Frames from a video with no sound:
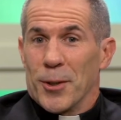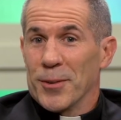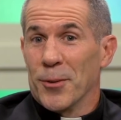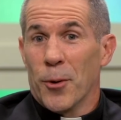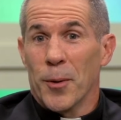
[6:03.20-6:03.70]

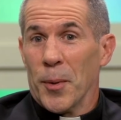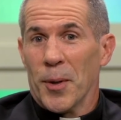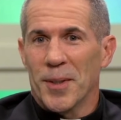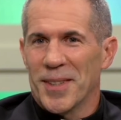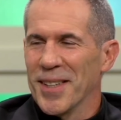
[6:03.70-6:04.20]
looked
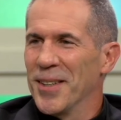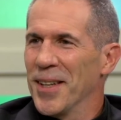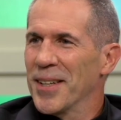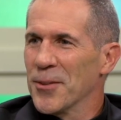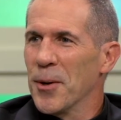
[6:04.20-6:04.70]
normal,
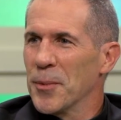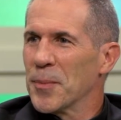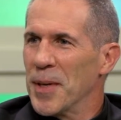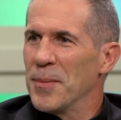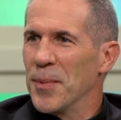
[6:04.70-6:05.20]
like normal
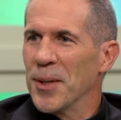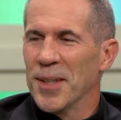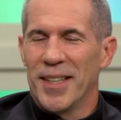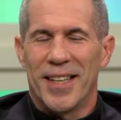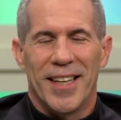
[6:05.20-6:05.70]
people.